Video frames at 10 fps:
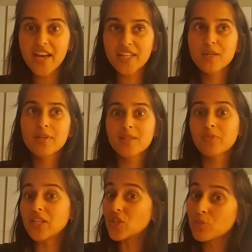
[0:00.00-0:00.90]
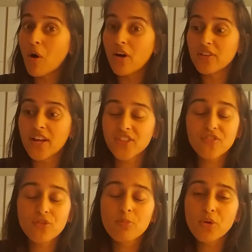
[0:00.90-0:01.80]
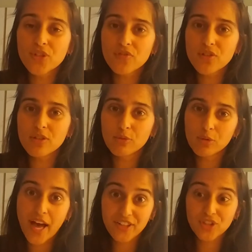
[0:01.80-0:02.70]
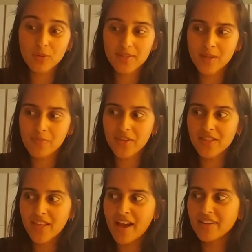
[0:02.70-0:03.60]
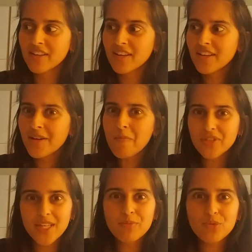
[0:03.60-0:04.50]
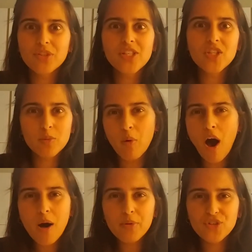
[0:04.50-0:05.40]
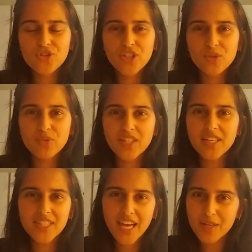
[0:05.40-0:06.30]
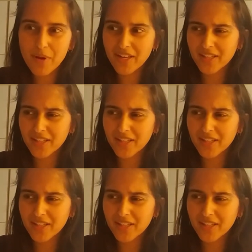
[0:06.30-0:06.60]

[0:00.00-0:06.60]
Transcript: It could be something small. And I think for most of you, it will actually be something that seems really small, but you're just really excited about it.